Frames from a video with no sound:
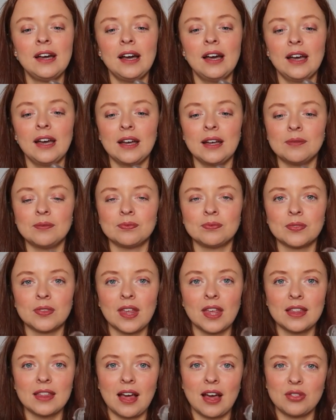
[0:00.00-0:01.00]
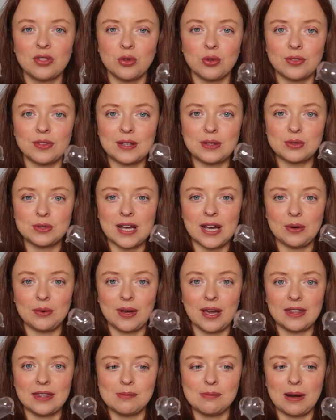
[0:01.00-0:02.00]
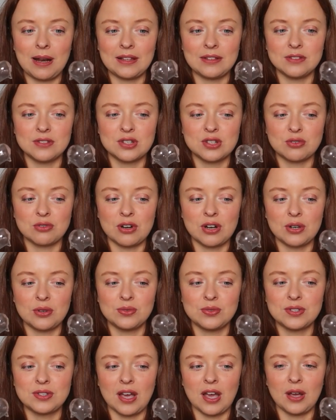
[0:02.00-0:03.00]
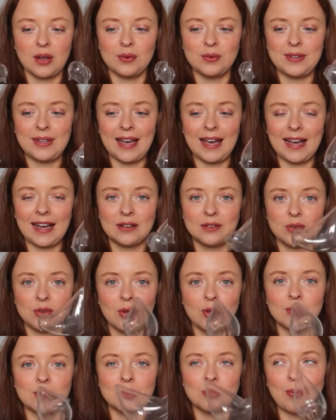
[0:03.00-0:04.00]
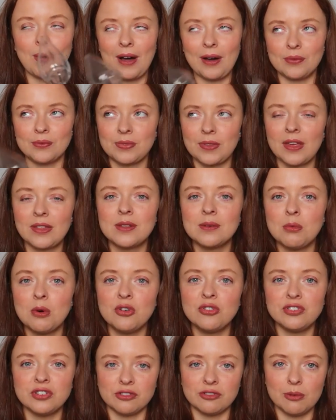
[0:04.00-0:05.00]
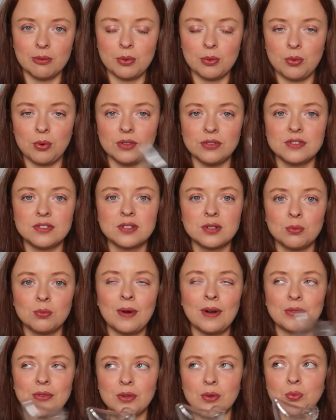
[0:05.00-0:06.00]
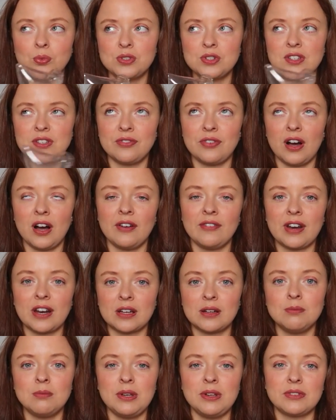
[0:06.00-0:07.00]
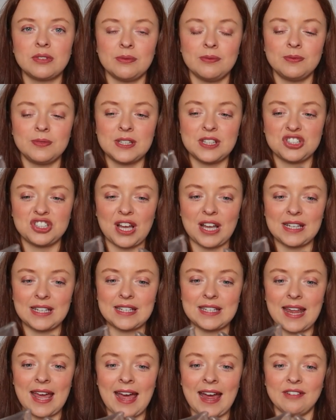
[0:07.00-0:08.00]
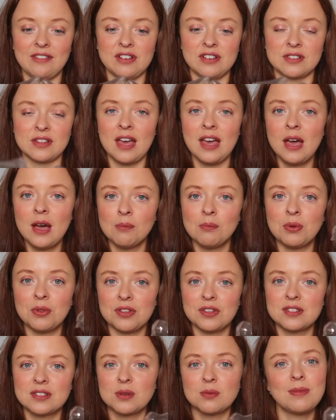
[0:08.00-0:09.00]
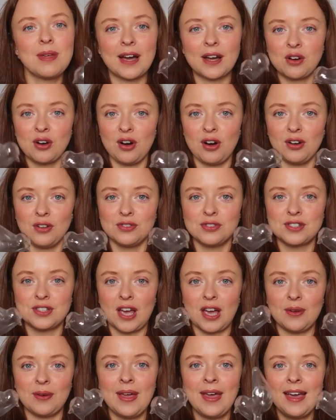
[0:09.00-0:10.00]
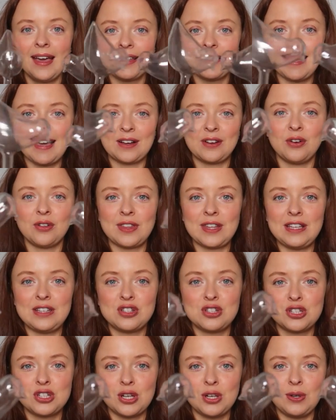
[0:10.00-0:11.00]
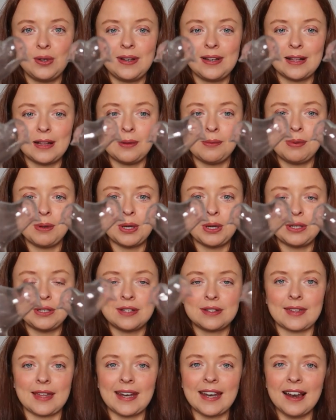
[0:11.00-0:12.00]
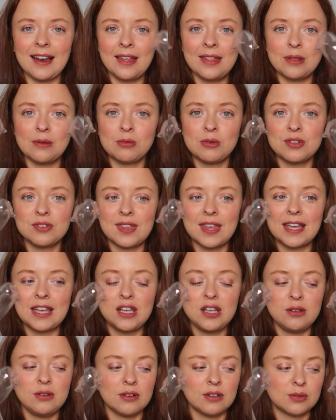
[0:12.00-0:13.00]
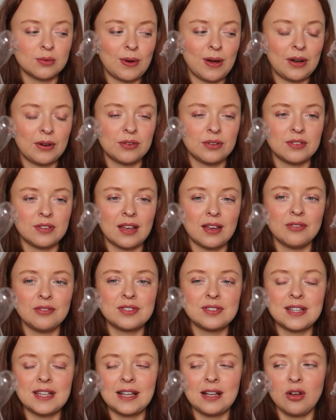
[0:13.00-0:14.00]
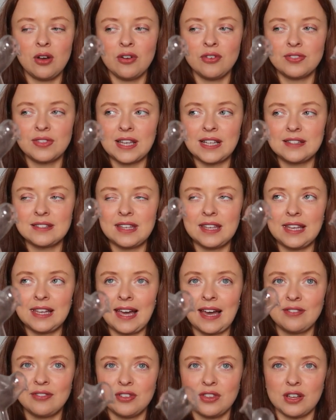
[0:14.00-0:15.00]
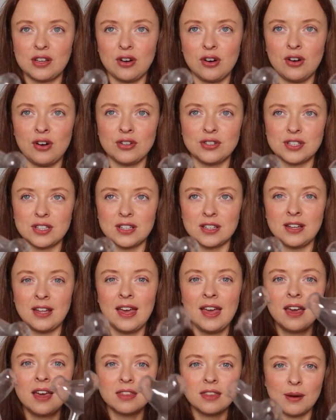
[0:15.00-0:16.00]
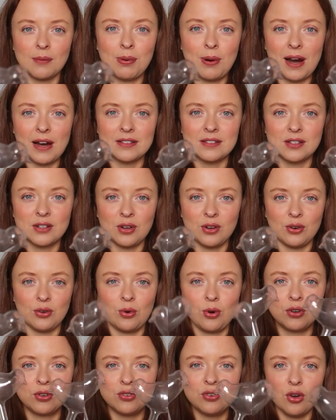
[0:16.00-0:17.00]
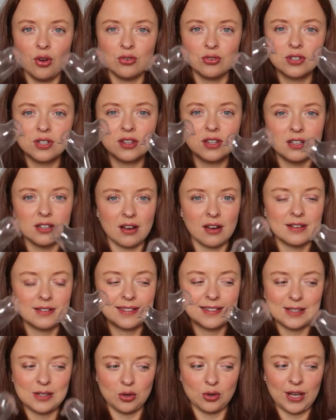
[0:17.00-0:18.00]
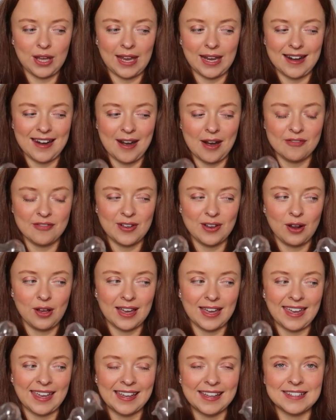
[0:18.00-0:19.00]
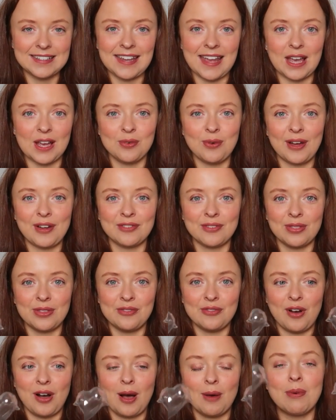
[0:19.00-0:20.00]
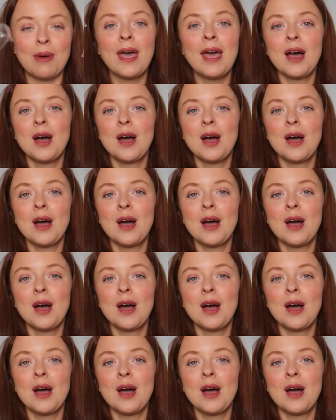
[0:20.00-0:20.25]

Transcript: I thought these would help get the plants through. So yeah, as well, the more vulnerable ones, some would survive and I can move them to shaded areas, but there's some that I can't. So yeah, I got these 2 little birdies, and I like them because they're cute as well, because obviously a lot of things that you get for the garden that are practical are not the nicest looking, and I feel like it can take away from the vibe.